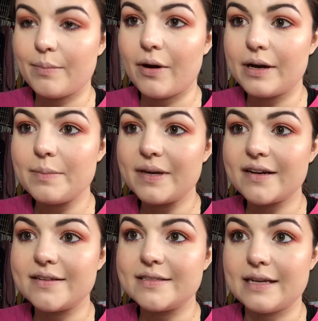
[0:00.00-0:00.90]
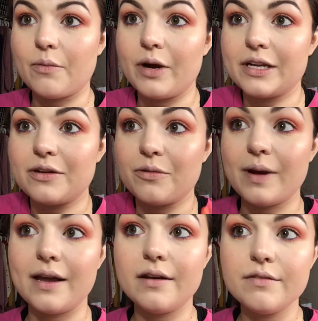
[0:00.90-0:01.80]
bought it because I wanted a
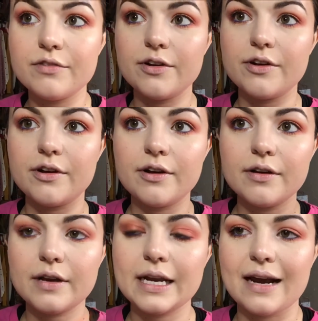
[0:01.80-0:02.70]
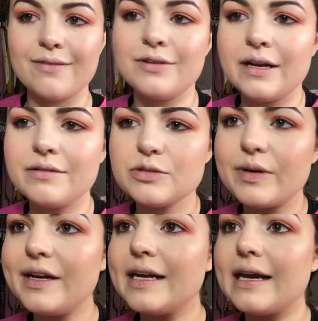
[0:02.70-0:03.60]
red for an outfit I was
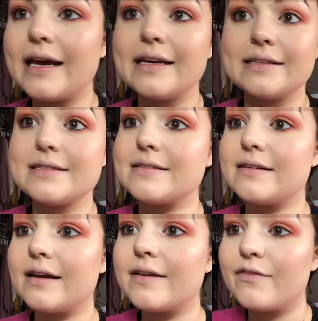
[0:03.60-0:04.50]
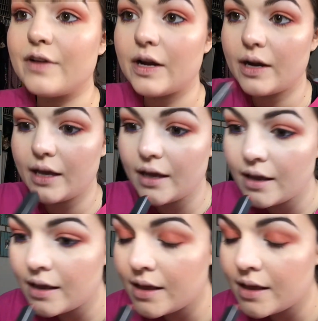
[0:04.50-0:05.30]
wearing, and it's very,